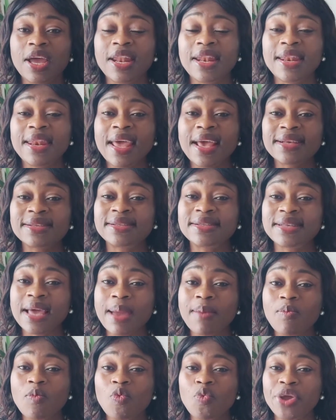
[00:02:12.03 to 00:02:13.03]
next
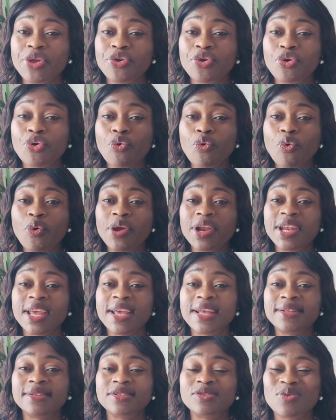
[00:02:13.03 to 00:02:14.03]
time when you're going
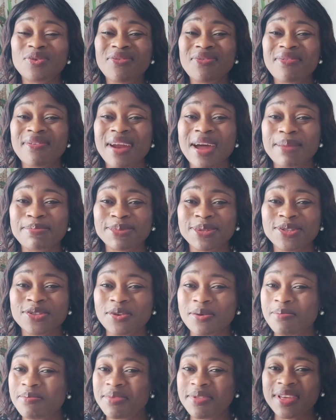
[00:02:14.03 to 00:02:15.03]
in to grab
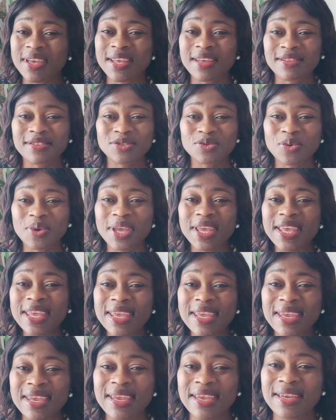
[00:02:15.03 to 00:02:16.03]
something to
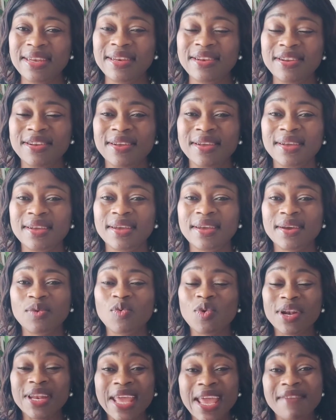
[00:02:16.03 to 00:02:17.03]
eat,
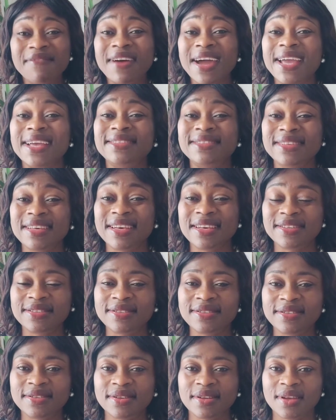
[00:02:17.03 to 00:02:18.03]
whatever it
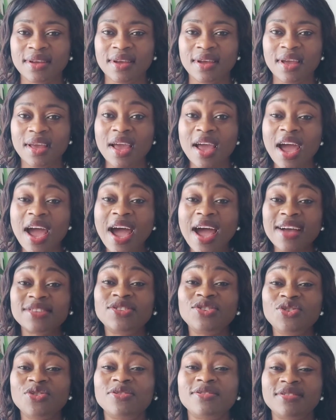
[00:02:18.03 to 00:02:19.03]
is,
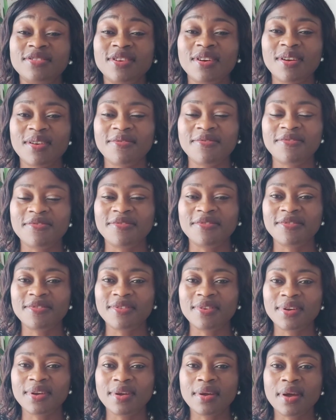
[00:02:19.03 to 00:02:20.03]
ask yourself,
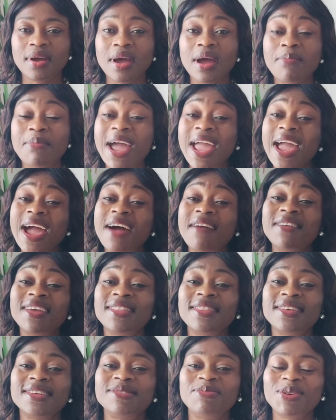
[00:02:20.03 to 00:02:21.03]
am I
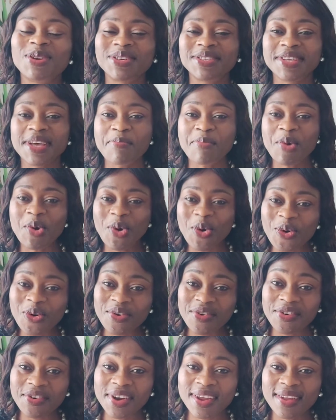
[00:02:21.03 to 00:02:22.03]
having this because I'm
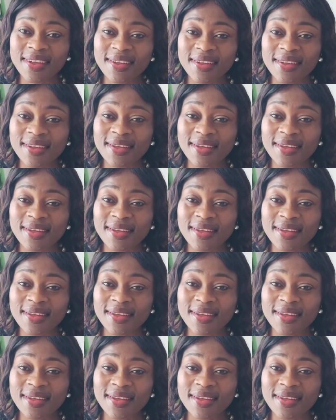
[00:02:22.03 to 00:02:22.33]
hungry